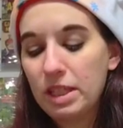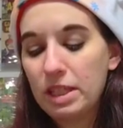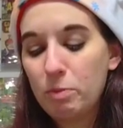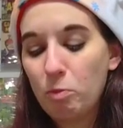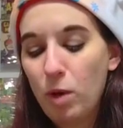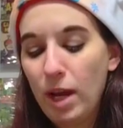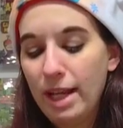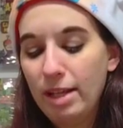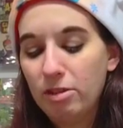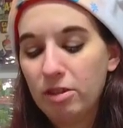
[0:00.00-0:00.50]

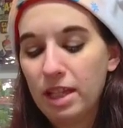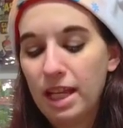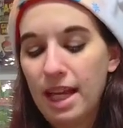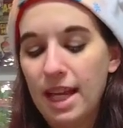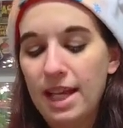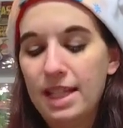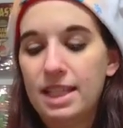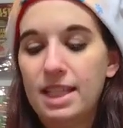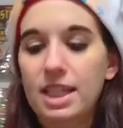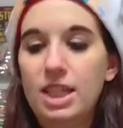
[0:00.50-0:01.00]

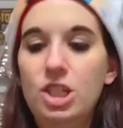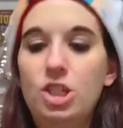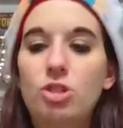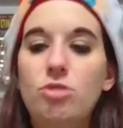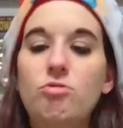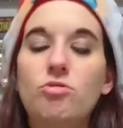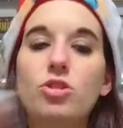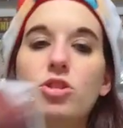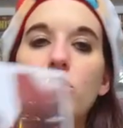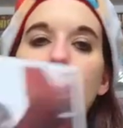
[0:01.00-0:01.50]
Wildcats
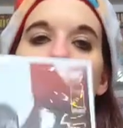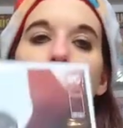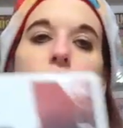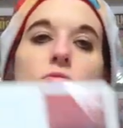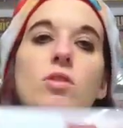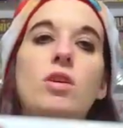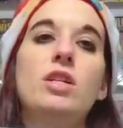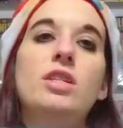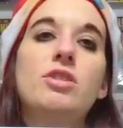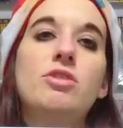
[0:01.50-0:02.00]
issue two,
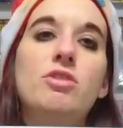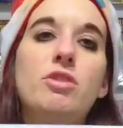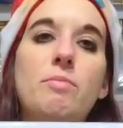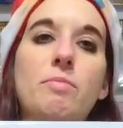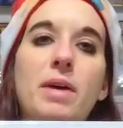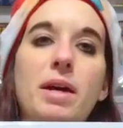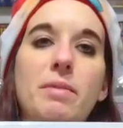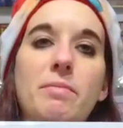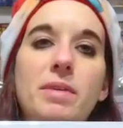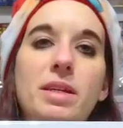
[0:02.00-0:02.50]
also the
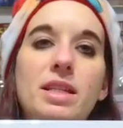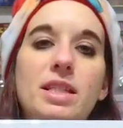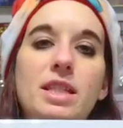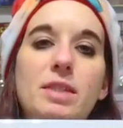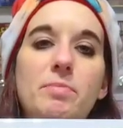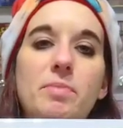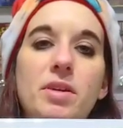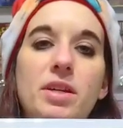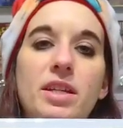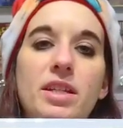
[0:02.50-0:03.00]
Batman
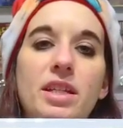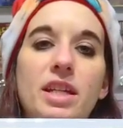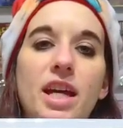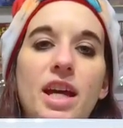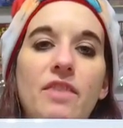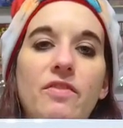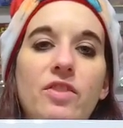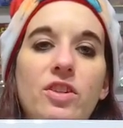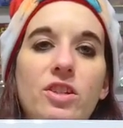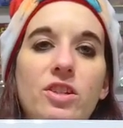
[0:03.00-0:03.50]
Spawn
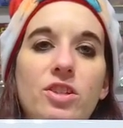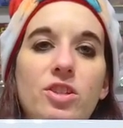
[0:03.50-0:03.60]
cover.